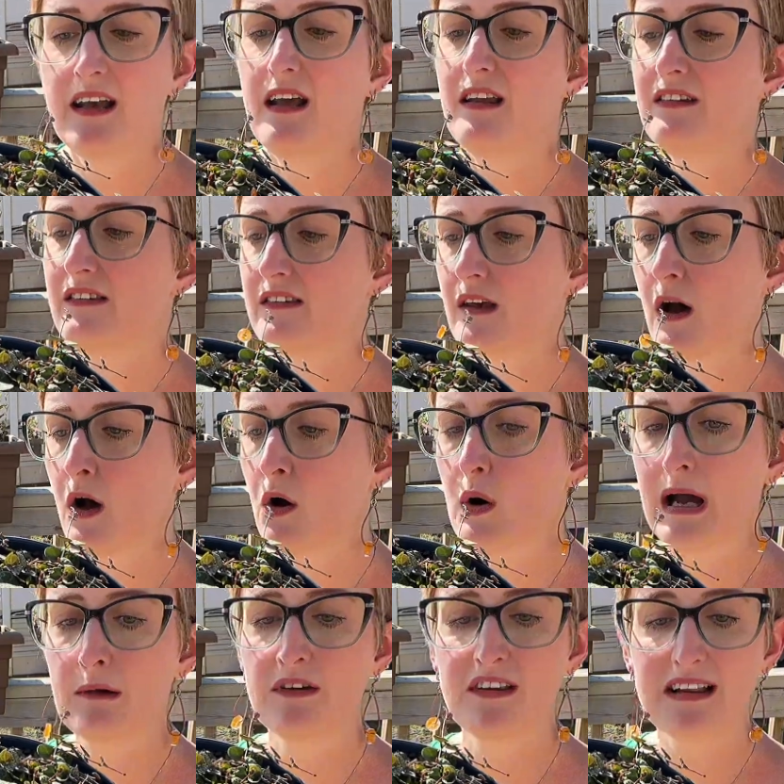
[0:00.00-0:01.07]
So I
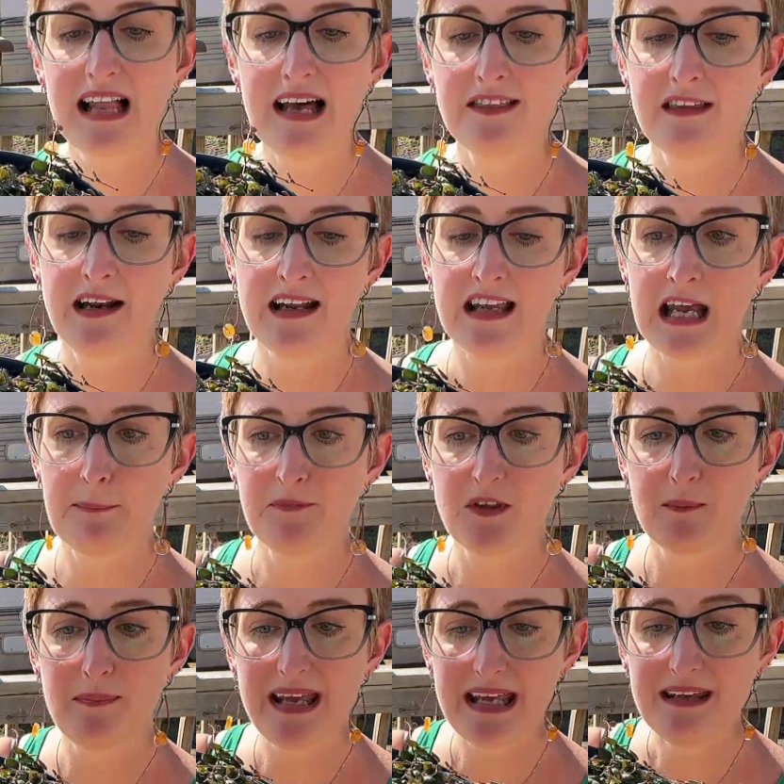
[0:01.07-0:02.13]
was glad that I kept the
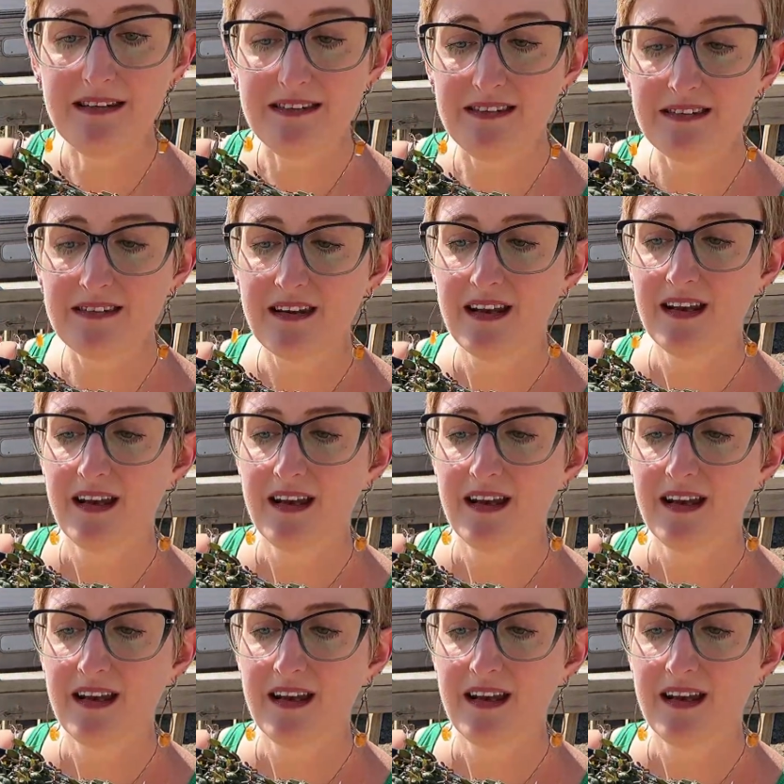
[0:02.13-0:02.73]
base.